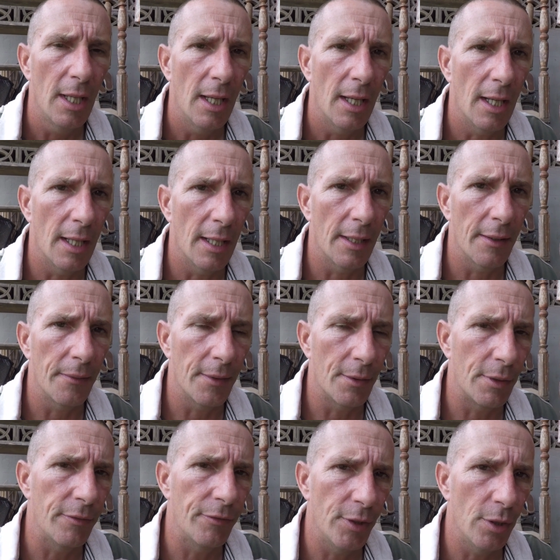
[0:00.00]
The
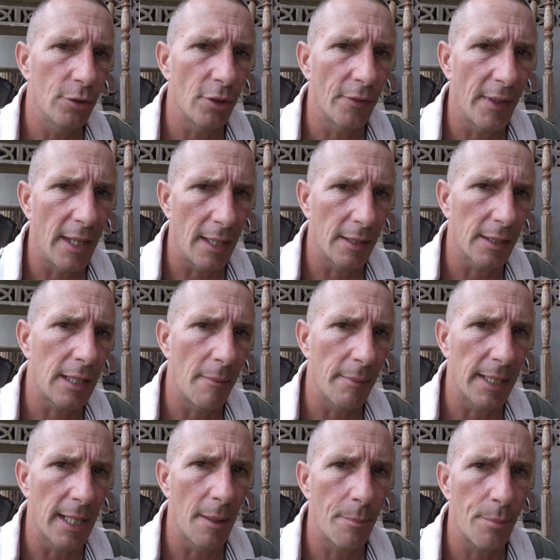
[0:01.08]
reviews on that are
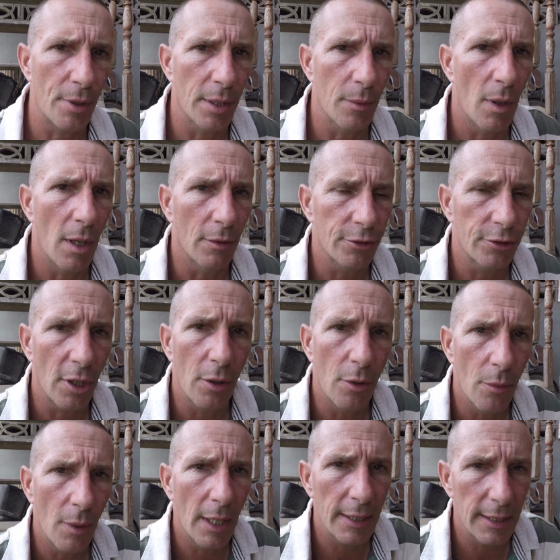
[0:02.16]
coming out pretty well,
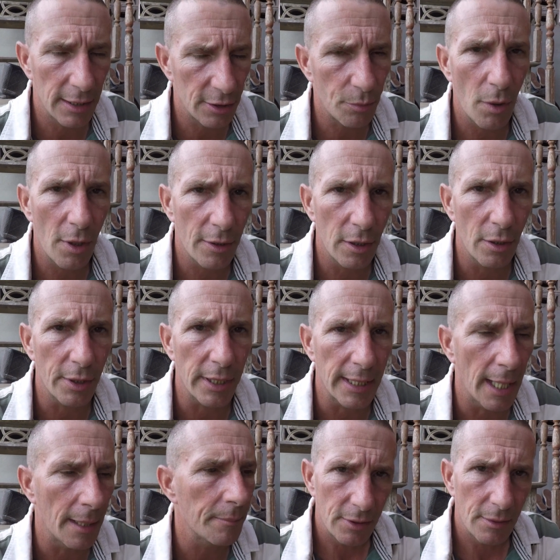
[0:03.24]
so it's worth looking at.